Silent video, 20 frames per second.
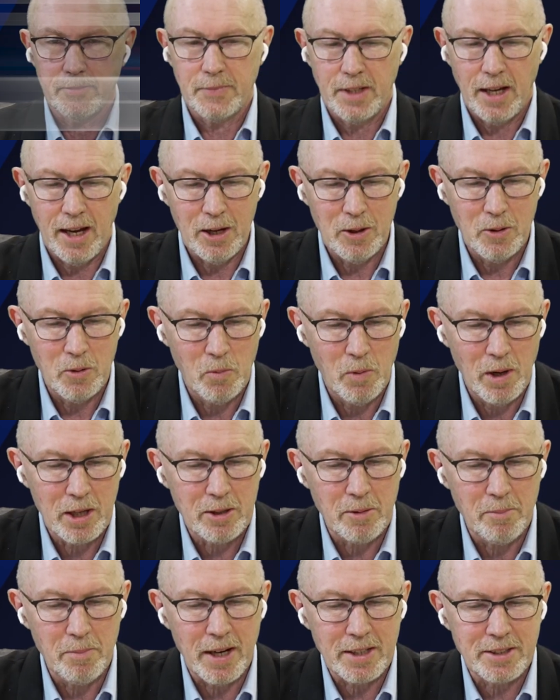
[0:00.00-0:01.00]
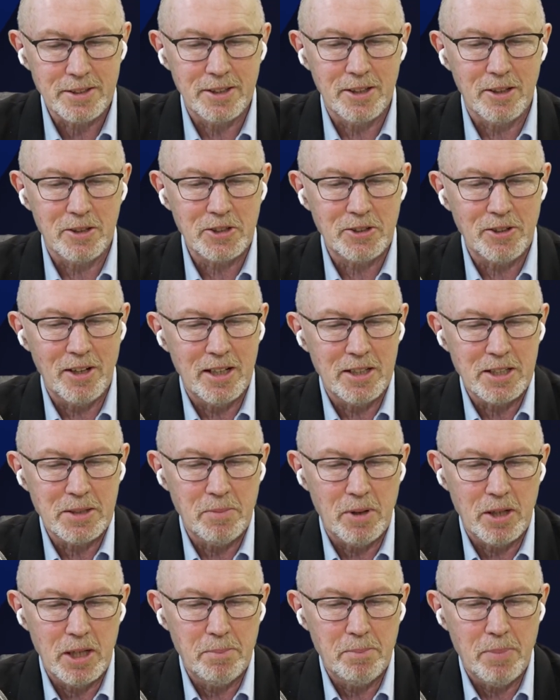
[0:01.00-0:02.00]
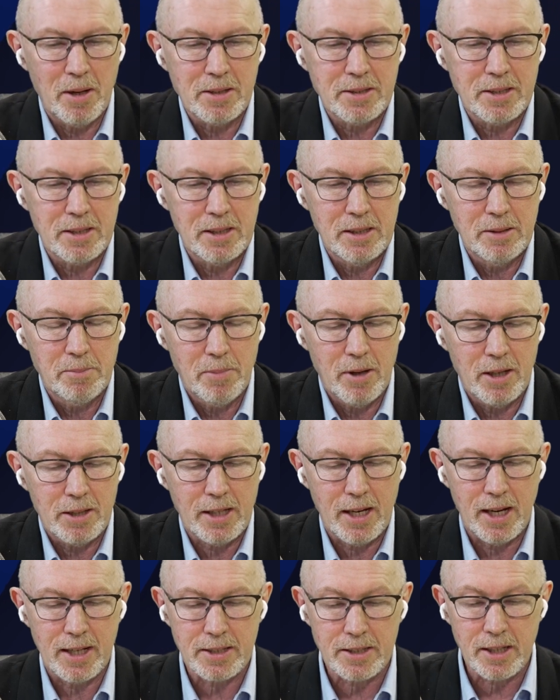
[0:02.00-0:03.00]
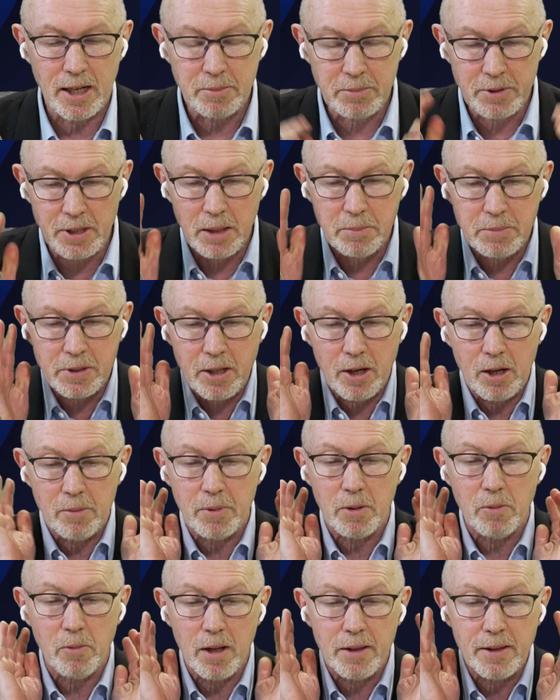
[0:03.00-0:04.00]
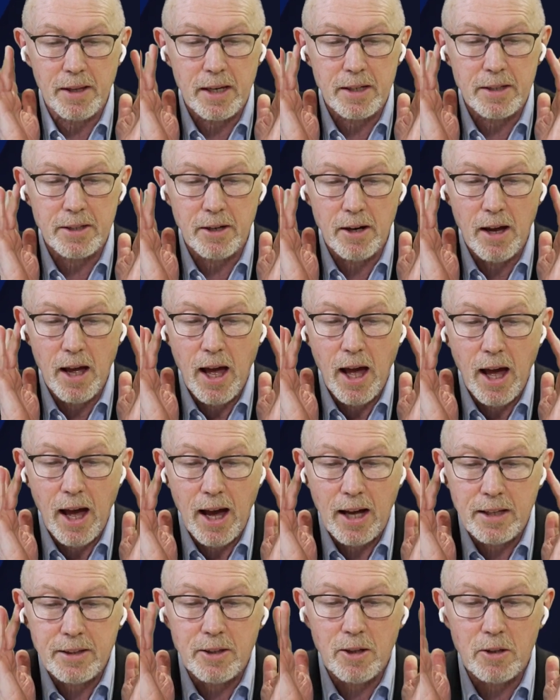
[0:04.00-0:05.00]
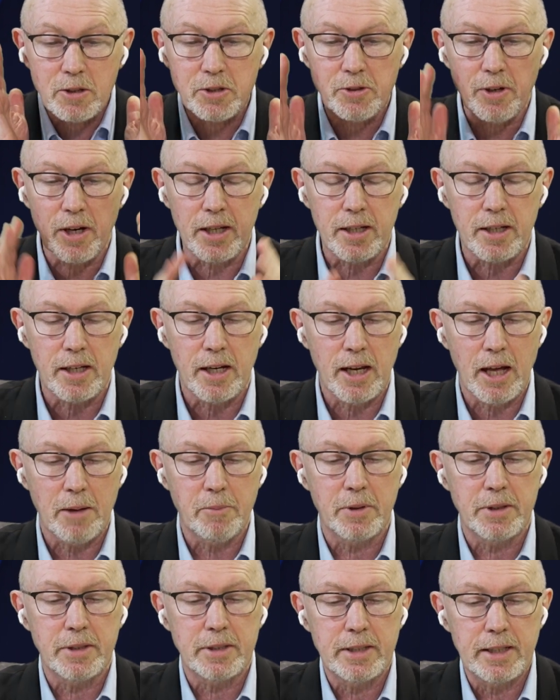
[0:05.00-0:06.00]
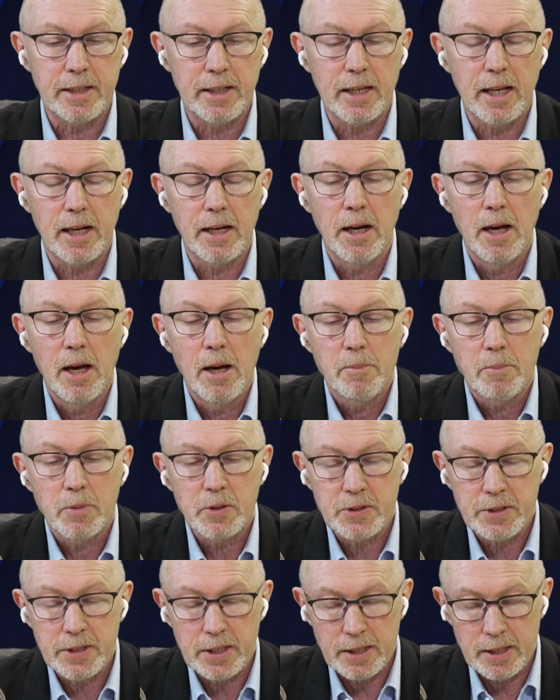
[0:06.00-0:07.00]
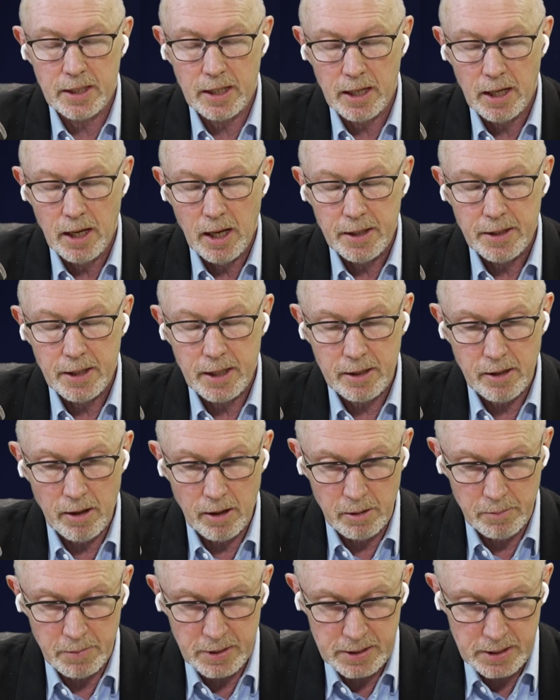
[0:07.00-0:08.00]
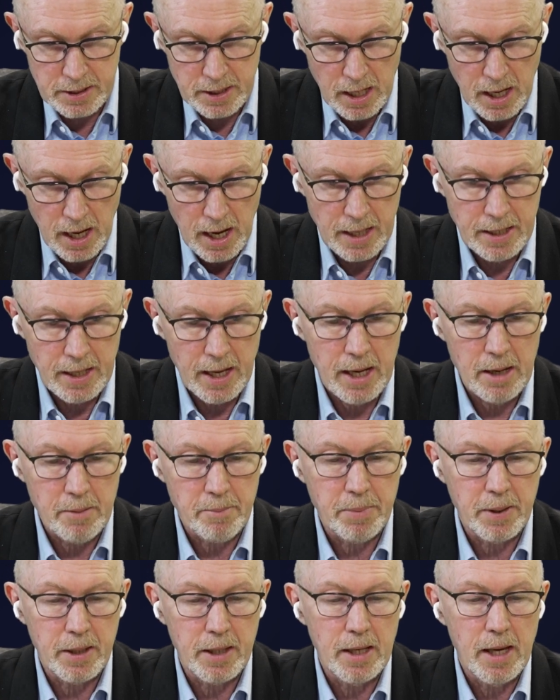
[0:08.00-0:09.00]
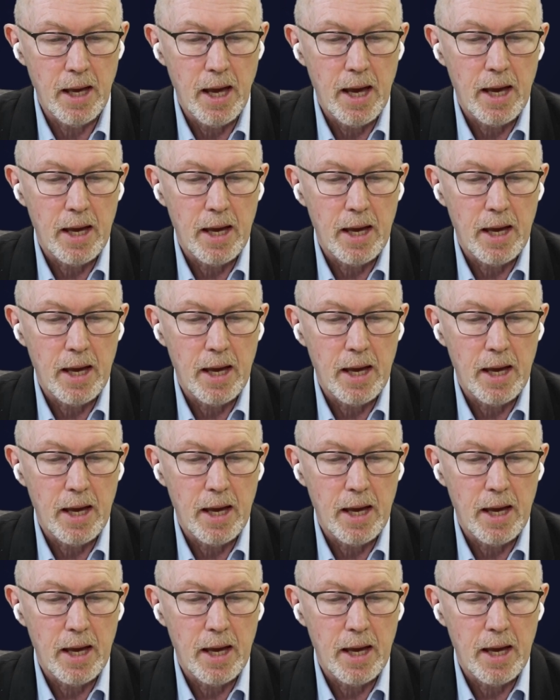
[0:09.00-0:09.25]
Hello, welcome back to the Australians Money Puzzle podcast. I'm James Kirby, wealth editor at The Australian, and I'm with Deanna Messina, the economist at AMP.